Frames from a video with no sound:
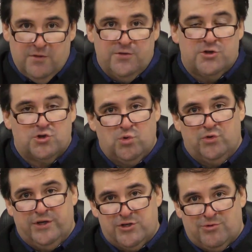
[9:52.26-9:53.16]
the school
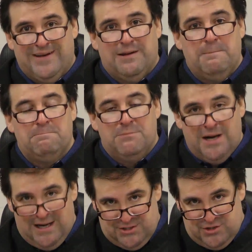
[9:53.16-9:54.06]
district
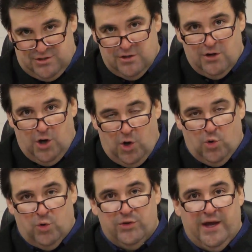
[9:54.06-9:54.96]
must
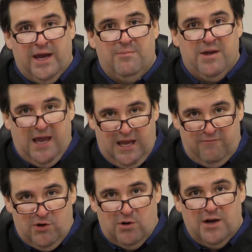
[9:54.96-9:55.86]
hold a
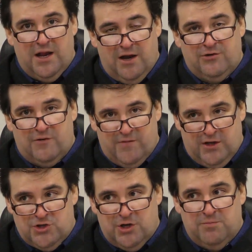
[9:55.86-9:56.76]
behavior
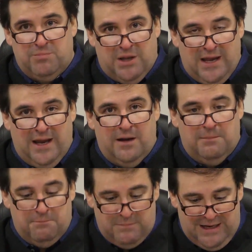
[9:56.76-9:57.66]
intervention
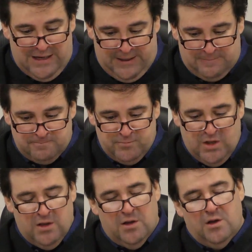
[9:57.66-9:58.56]
plan meeting.
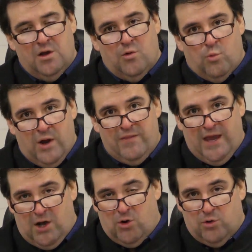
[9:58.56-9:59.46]
When
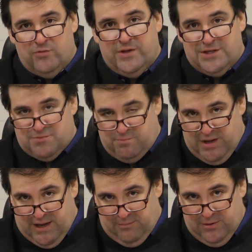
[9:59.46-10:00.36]
they hold this
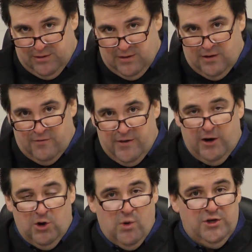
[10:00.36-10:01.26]
BIP, They
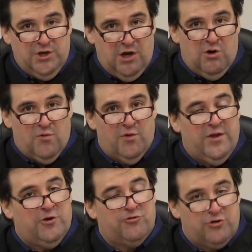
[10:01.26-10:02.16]
are going to go over
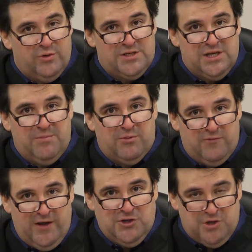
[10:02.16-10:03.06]
their truancy
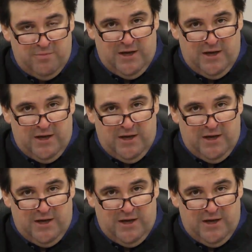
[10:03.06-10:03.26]
prevention